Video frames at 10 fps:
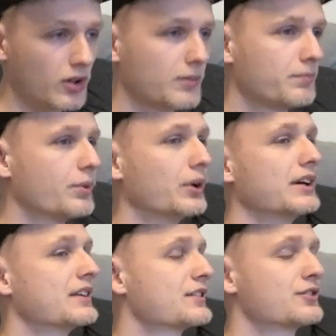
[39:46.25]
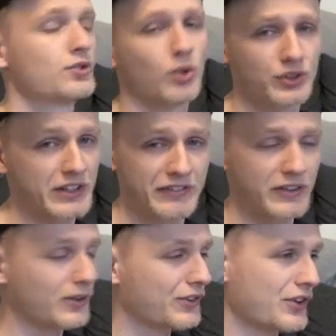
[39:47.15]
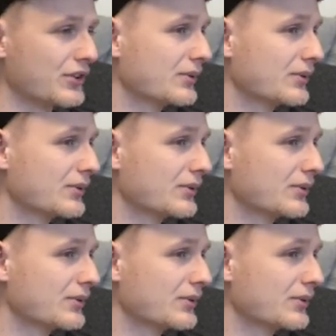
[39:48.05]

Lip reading: but it's so difficult to